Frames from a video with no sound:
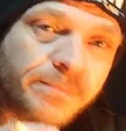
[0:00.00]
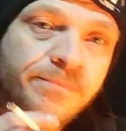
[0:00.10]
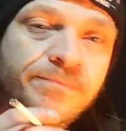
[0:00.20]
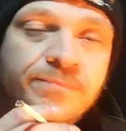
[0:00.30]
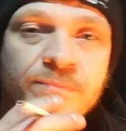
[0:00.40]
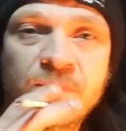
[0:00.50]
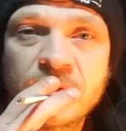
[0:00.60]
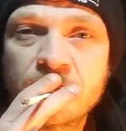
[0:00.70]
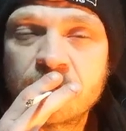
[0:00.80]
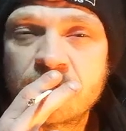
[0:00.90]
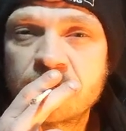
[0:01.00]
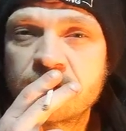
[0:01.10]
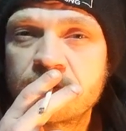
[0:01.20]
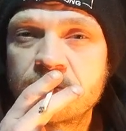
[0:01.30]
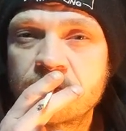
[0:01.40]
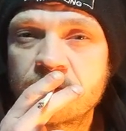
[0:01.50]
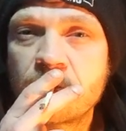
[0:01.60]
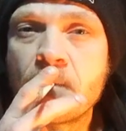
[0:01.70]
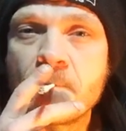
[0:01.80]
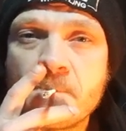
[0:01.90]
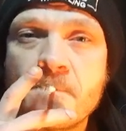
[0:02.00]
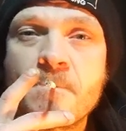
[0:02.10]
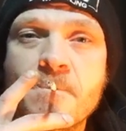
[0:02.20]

transferred the barricade, which looked like